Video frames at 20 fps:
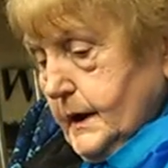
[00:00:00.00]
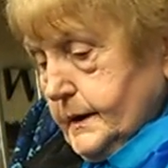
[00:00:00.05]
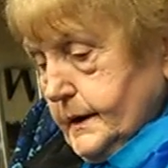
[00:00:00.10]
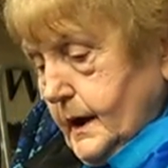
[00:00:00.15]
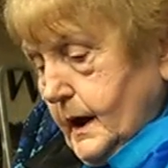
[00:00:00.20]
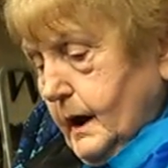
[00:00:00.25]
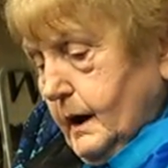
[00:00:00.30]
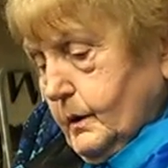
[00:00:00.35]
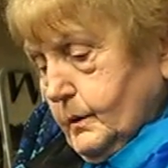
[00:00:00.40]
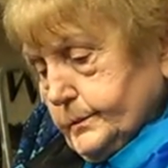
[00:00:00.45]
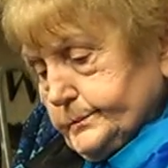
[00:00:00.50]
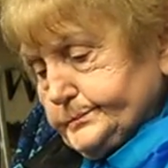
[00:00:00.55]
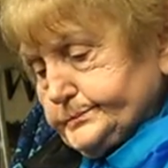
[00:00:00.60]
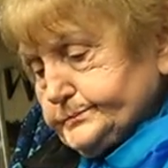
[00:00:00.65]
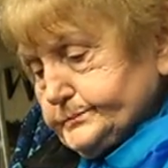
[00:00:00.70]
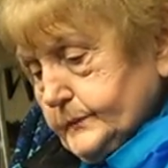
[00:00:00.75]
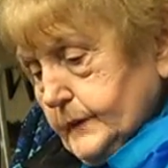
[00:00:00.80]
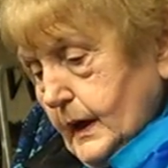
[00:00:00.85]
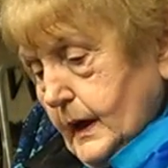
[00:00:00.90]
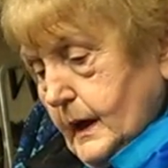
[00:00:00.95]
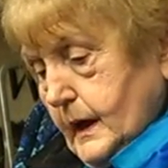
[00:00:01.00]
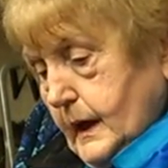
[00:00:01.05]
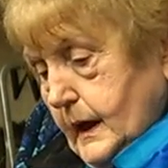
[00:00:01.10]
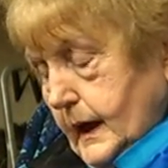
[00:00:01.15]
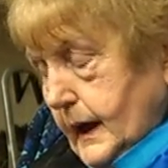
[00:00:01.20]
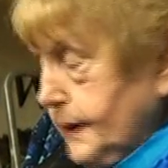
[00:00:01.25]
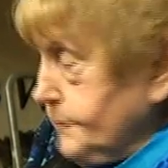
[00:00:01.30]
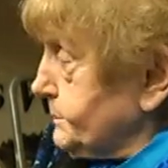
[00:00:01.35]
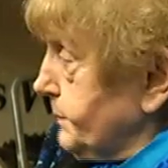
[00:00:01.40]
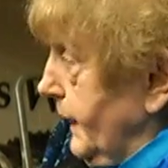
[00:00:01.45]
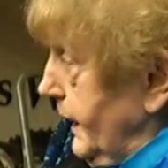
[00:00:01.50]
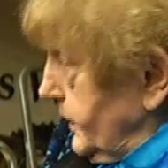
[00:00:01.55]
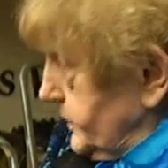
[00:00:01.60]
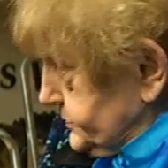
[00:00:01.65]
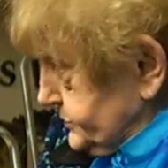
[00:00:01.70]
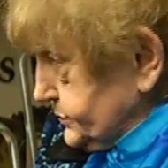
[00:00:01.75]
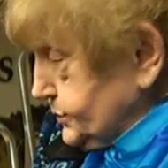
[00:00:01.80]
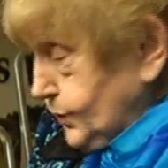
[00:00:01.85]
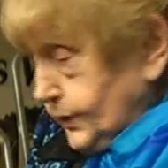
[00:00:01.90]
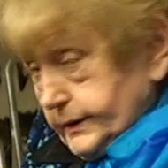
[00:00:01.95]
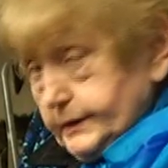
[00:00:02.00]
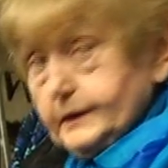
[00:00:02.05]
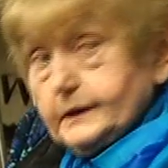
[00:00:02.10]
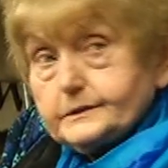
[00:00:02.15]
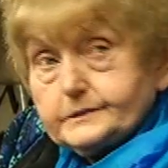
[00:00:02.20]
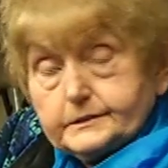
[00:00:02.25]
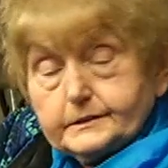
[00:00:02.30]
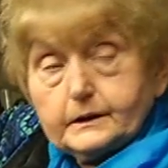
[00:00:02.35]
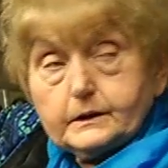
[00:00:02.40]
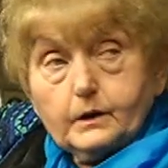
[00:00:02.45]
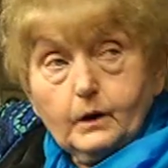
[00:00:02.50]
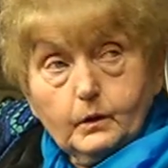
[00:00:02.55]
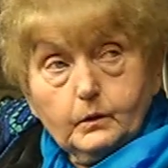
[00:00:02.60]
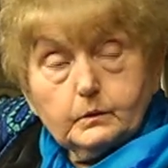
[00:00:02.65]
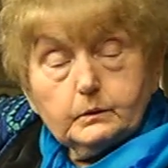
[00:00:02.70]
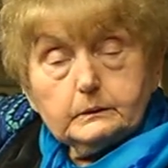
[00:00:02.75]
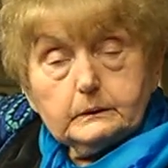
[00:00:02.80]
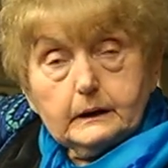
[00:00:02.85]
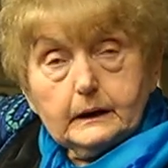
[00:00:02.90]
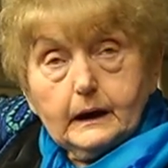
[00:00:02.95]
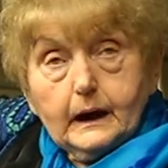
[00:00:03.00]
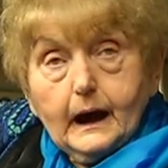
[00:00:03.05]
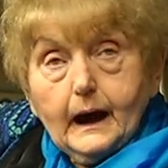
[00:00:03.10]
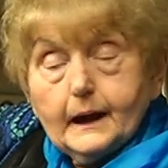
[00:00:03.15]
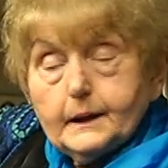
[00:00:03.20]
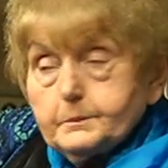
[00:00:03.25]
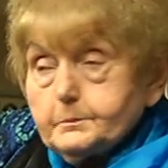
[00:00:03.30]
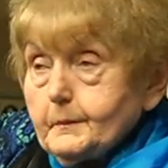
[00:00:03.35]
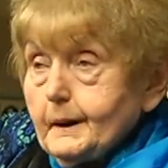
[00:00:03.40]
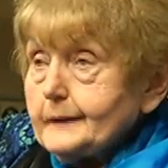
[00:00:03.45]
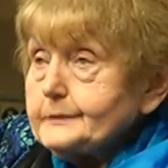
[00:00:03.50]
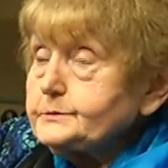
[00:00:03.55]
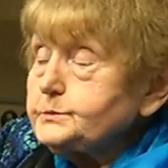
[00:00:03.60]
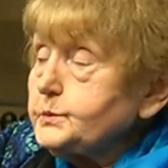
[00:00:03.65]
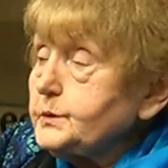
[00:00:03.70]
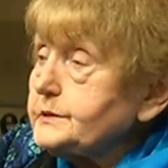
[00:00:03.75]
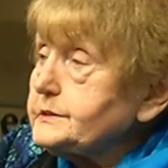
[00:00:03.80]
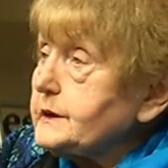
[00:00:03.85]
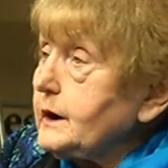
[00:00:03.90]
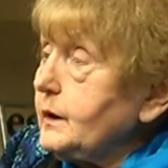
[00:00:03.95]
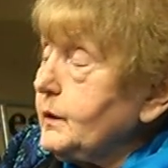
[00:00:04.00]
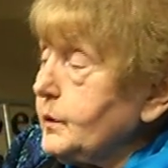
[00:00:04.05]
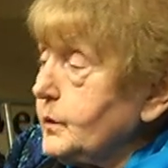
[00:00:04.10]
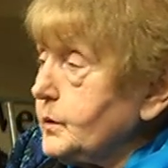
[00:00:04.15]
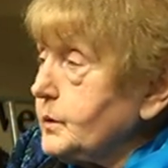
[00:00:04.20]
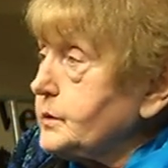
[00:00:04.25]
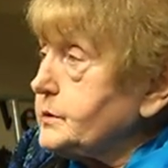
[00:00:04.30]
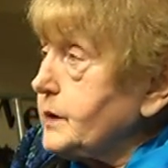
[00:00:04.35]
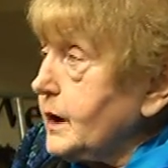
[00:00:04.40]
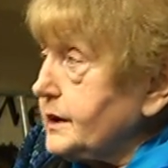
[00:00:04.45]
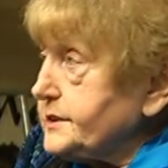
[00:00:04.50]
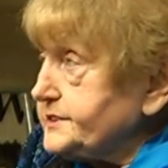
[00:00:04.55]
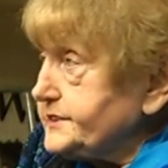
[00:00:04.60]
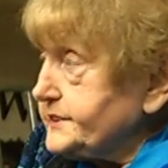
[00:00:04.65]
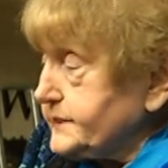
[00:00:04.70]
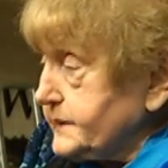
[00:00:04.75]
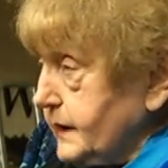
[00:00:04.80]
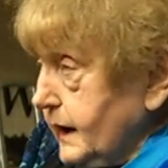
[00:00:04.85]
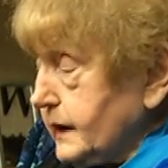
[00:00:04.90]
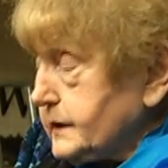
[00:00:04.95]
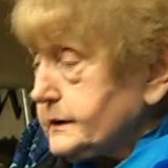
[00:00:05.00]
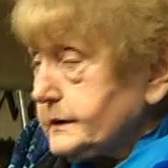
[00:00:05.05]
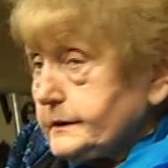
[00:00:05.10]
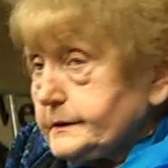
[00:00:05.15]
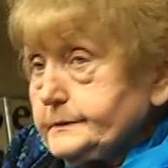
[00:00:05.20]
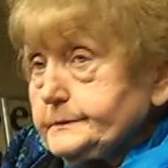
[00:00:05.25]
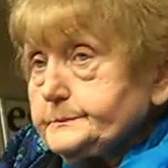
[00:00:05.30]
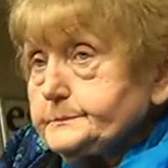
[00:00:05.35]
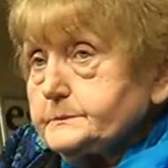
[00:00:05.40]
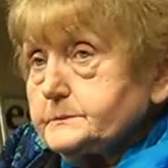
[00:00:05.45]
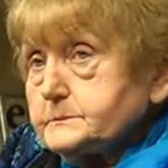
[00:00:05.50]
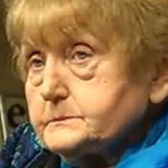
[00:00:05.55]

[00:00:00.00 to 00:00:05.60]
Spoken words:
Now, about 2 years ago, I met with a Holocaust scholar,